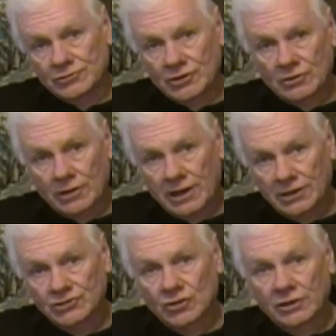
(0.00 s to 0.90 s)
Zero
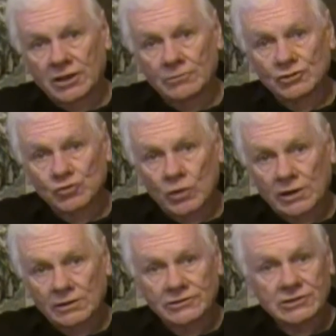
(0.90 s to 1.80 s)
Hedge on him as
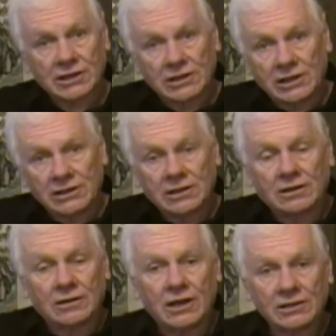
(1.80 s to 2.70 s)
well. This is a
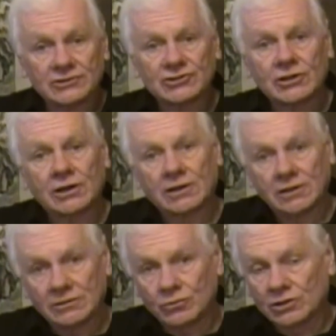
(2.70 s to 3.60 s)
Canadian, English
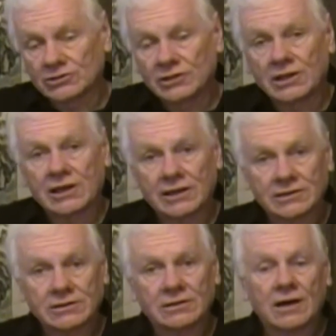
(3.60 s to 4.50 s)
guy, works in
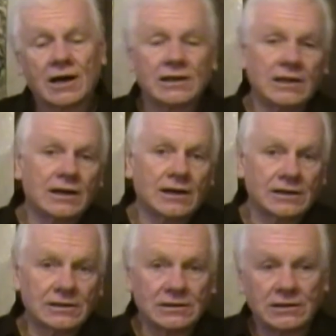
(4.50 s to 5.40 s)
Canada,
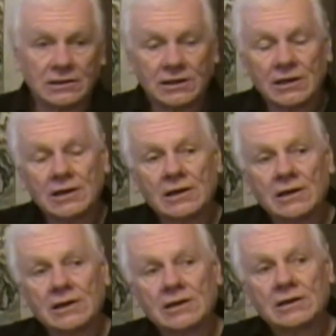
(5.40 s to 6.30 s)
highly
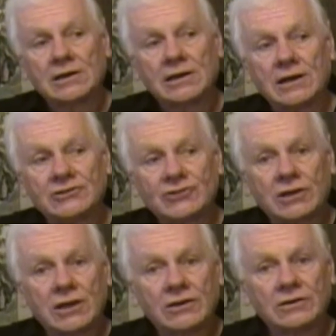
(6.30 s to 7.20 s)

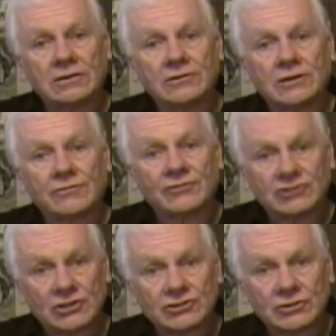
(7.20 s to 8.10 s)
educated
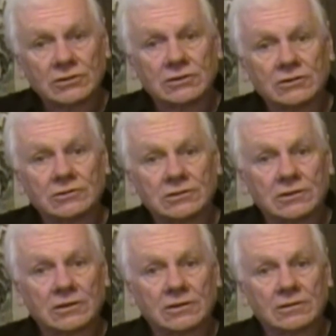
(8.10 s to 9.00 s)
physician, and